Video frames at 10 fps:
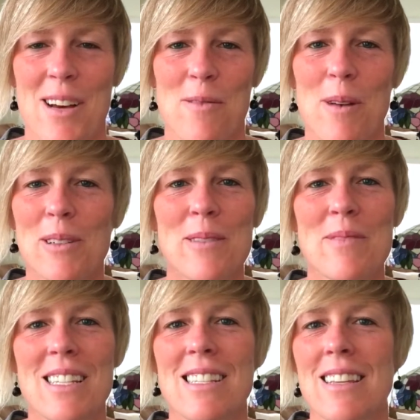
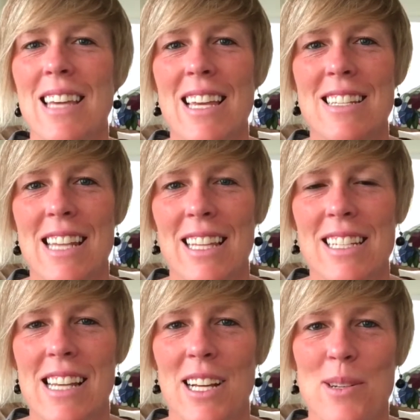Welcome to CA's
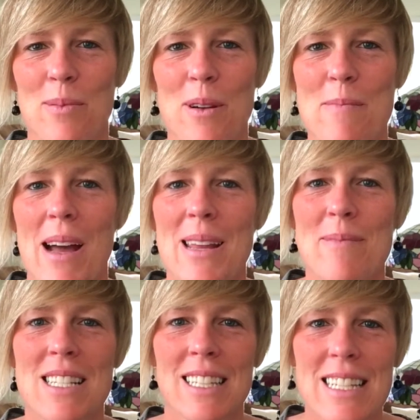Daily Touchpoint. My
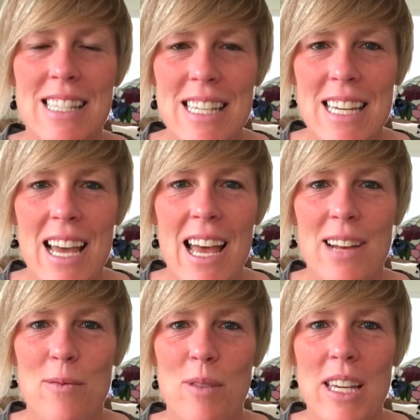name is Lindsay,
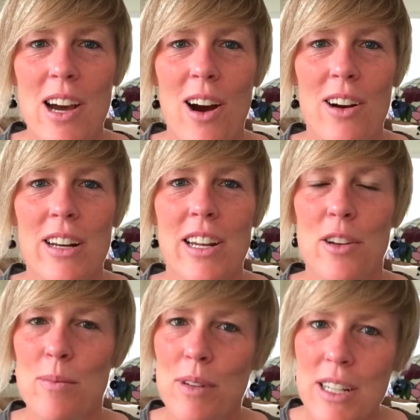and we are in a
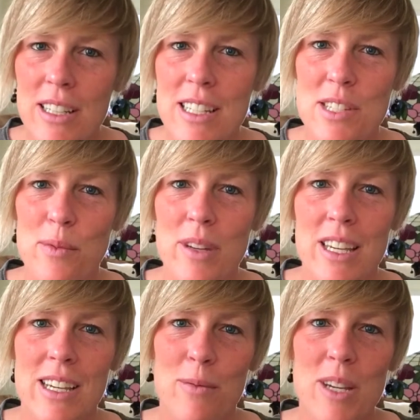new book this
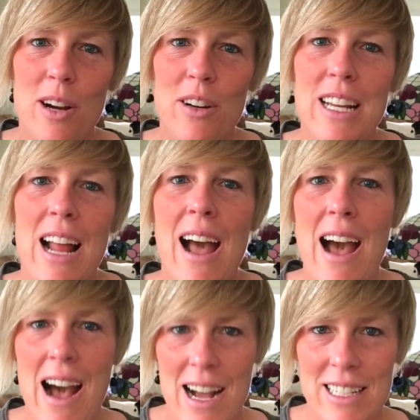week. We are in
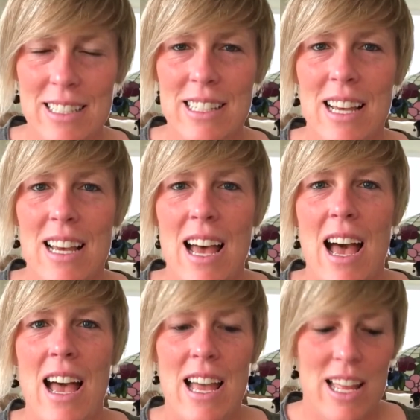Acts,
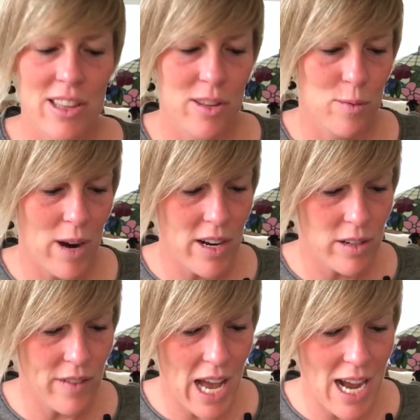and the
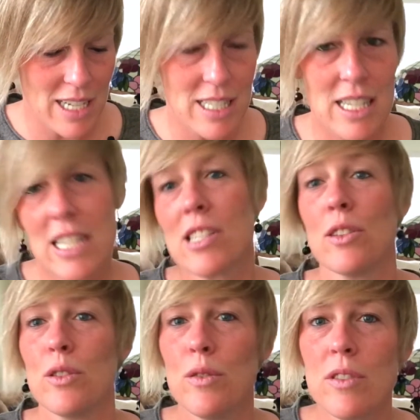writer of Acts is
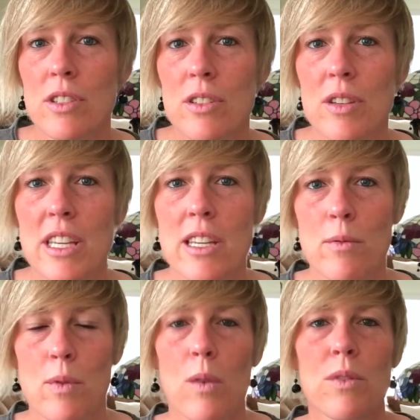Luke. So he
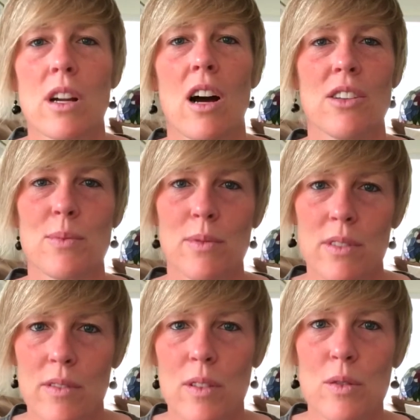wrote the
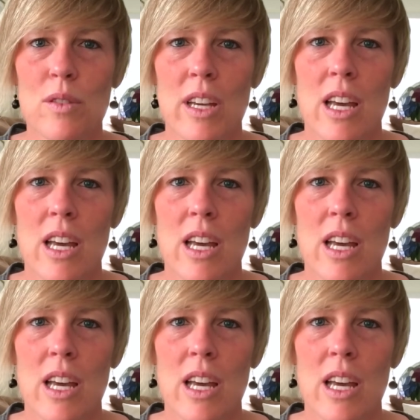Gospel of Luke,